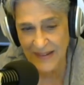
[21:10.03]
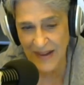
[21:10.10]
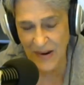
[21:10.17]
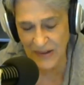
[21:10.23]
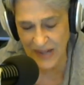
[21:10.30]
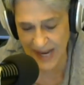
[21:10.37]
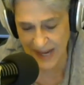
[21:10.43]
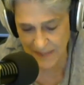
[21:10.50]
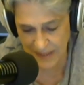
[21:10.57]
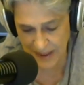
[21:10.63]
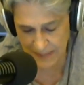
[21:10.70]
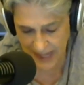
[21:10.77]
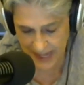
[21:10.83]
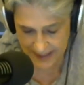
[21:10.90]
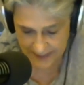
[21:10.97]
Okay,
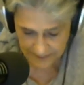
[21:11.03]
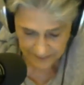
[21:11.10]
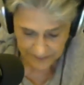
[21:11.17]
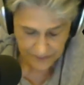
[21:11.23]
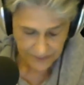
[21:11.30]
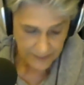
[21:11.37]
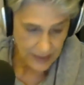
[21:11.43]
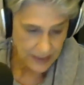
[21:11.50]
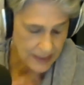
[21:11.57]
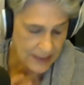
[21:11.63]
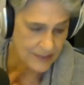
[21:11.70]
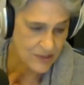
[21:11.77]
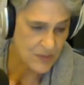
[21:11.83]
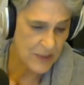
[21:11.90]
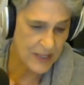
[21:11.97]
bye-bye. Now,
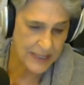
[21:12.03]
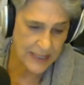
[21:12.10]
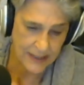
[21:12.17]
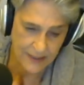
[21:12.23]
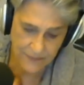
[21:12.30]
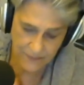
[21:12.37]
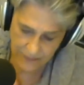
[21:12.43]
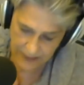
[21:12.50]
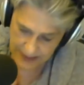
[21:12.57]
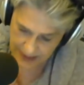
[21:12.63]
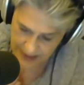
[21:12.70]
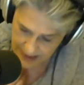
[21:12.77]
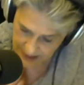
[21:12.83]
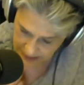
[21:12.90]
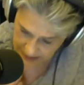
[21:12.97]
speaking of
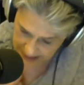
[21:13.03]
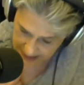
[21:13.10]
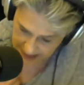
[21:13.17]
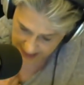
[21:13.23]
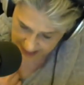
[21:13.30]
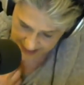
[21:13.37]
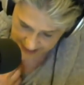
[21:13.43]
Syria, I have